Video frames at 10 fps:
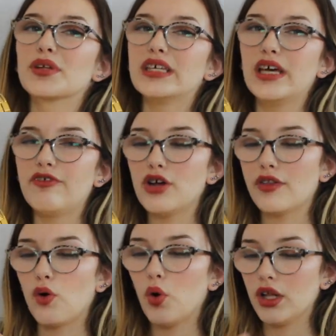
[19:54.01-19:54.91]
really iffy
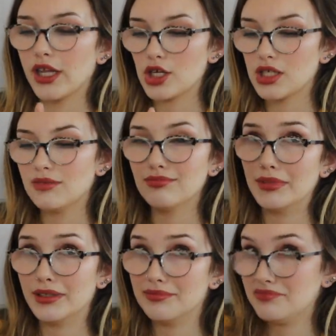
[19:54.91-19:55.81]
on the whole collection,
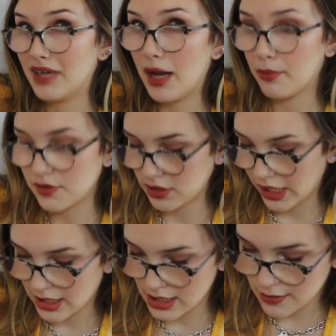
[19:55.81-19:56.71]
but I personally liked it.